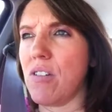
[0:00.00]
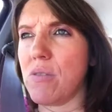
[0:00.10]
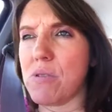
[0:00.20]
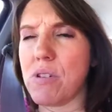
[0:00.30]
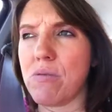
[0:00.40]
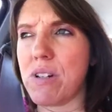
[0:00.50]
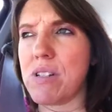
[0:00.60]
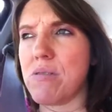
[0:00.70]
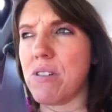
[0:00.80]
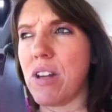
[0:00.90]
there was no
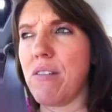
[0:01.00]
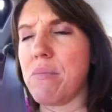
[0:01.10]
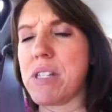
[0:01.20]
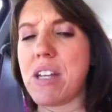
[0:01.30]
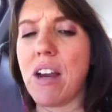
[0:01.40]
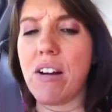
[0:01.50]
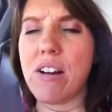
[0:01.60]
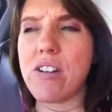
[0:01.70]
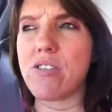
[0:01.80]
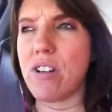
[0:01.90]
risk really of
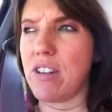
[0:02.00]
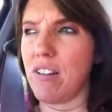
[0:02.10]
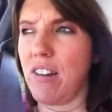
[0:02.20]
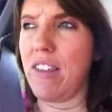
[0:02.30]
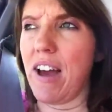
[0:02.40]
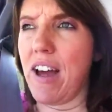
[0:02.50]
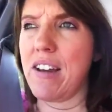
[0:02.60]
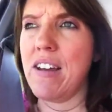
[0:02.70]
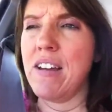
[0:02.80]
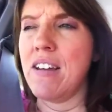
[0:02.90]
miscarriage or anything like that.
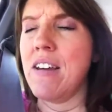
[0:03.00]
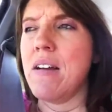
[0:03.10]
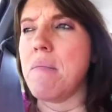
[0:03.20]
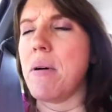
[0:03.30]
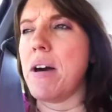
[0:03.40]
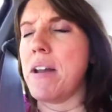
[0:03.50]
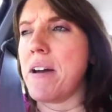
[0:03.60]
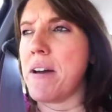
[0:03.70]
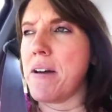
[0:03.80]
But